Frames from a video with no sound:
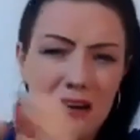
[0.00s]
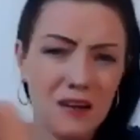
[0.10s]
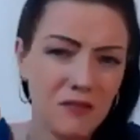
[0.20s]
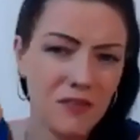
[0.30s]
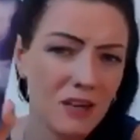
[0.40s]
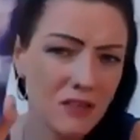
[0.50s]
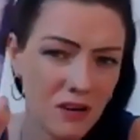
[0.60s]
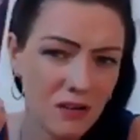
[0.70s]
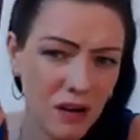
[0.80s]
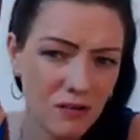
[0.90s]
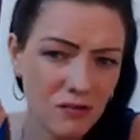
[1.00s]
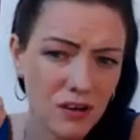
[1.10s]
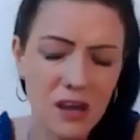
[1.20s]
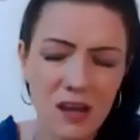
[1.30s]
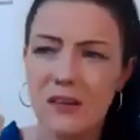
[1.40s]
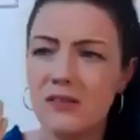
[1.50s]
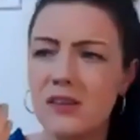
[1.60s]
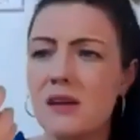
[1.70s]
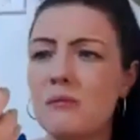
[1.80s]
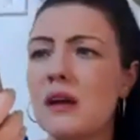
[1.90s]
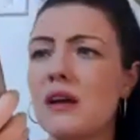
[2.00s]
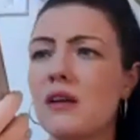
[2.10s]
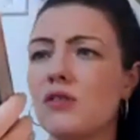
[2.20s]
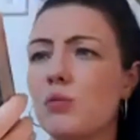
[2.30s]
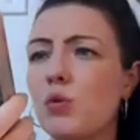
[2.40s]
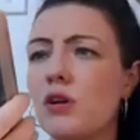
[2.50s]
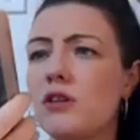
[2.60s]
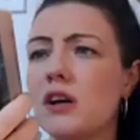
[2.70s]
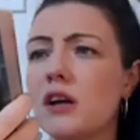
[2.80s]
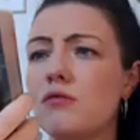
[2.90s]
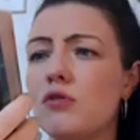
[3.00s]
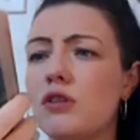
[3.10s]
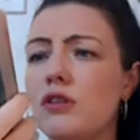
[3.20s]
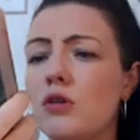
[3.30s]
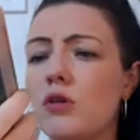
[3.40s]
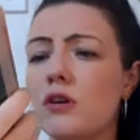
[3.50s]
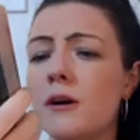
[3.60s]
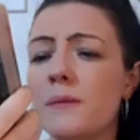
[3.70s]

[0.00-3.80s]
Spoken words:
your friends are around you at this time, supporting you and rooting you on.